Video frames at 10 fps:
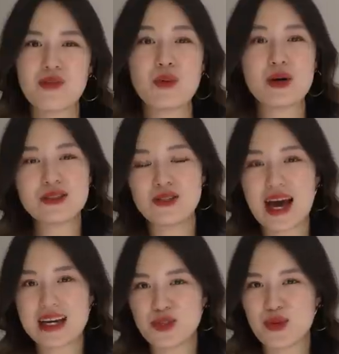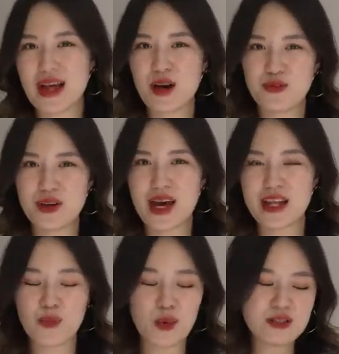If I wanted to add to an outfit
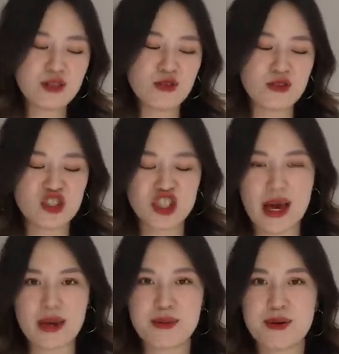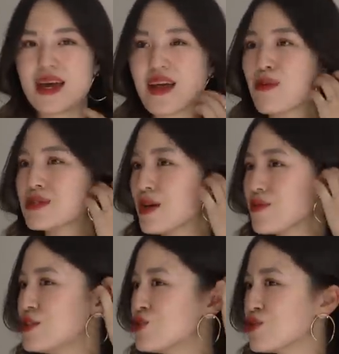and I wanted to use shape, then I would
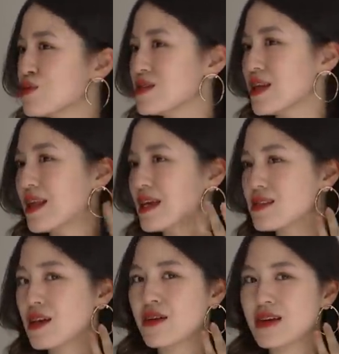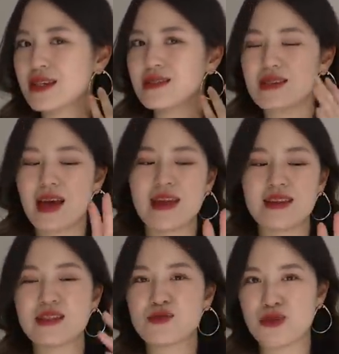definitely choose these earrings and
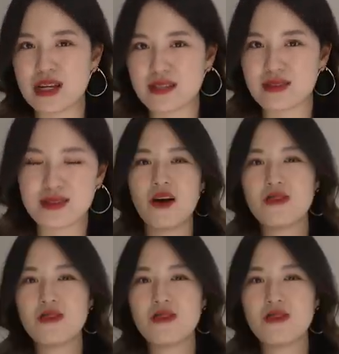these rings.